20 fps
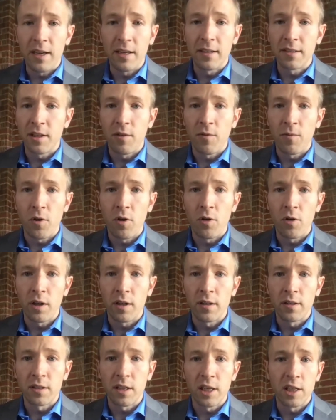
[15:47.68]
in
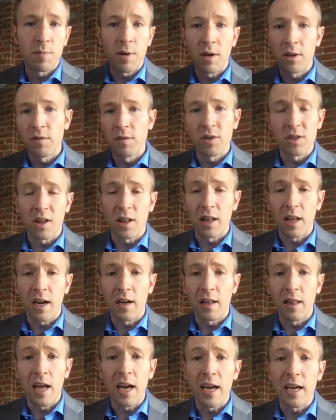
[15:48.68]
focus, especially there's a lot of
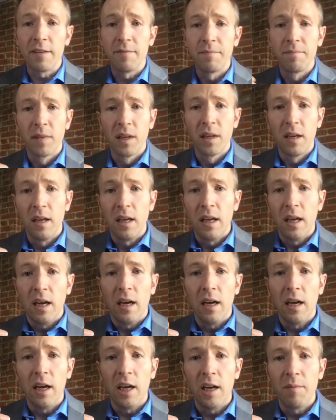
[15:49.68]
light.
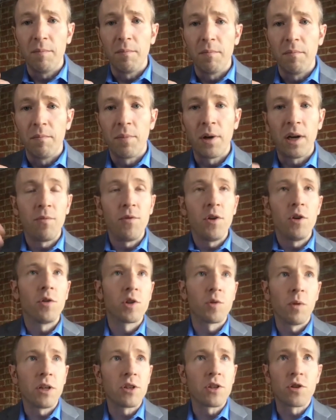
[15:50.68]
But if you
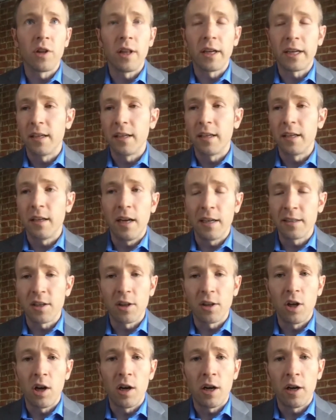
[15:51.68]
switch to like an
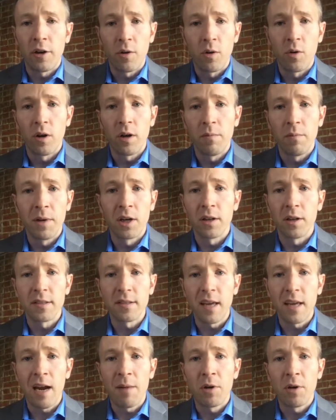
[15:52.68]
SLR or a mirrorless
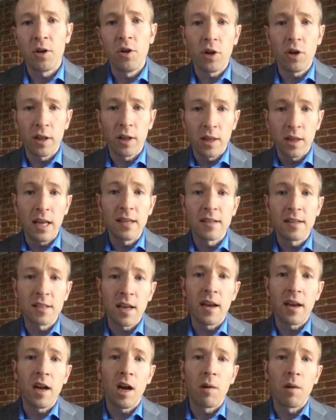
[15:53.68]
camera, you can then set
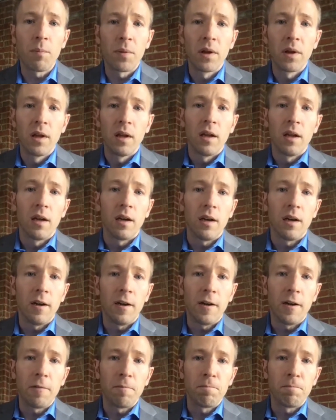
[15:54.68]
up
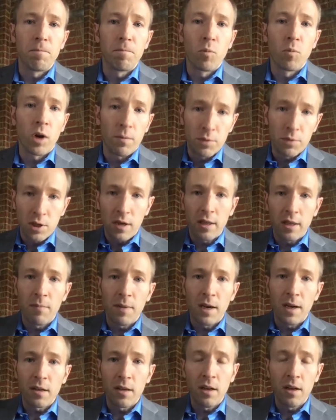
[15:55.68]
what I'm talking
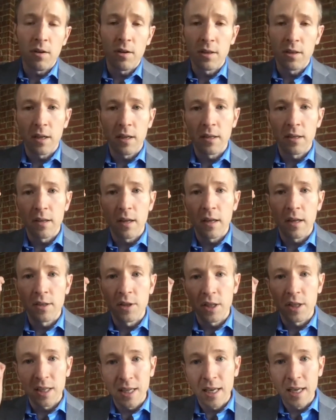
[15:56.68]
about here is the
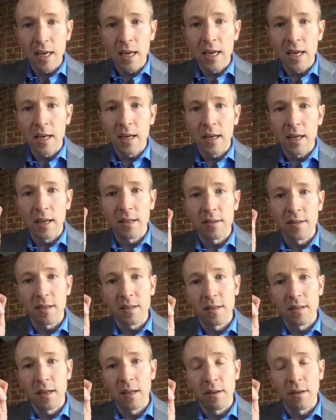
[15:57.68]
key is
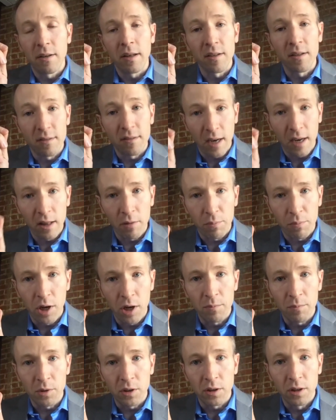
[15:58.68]
a
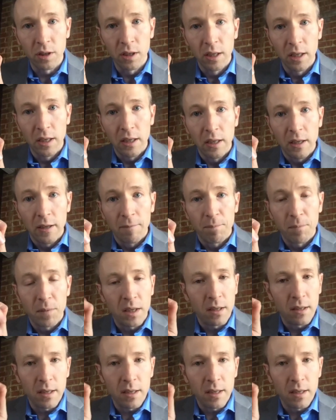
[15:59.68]
teleprompter. And it